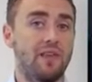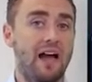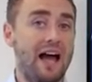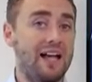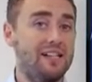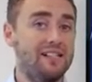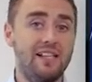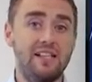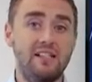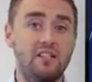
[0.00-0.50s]

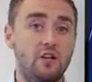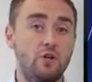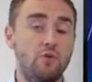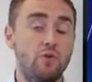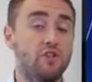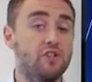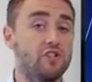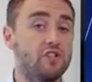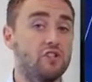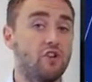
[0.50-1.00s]
as they do
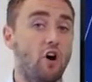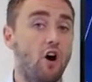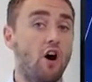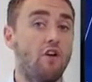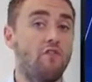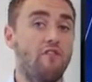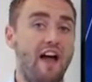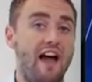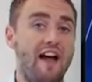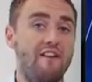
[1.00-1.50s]
at the start
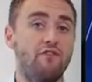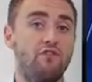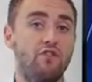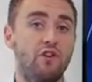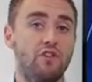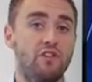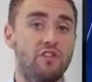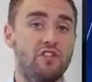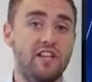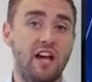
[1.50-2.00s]
of every
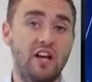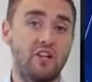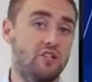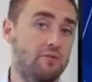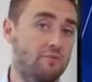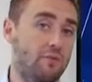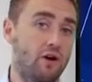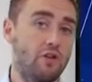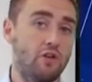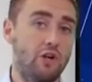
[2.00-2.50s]
other
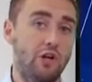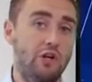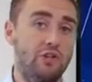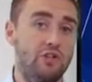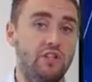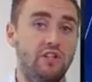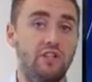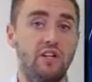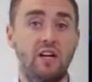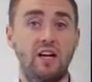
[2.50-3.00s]
session, both
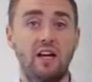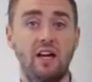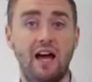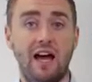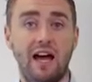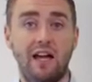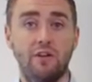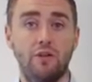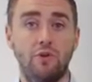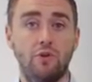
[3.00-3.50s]
London
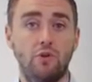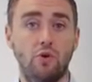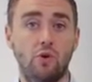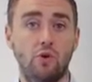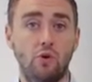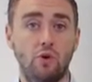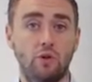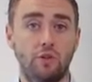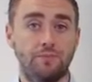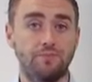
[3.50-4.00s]
and New
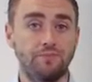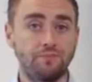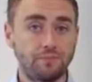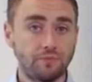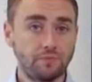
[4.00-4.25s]
York.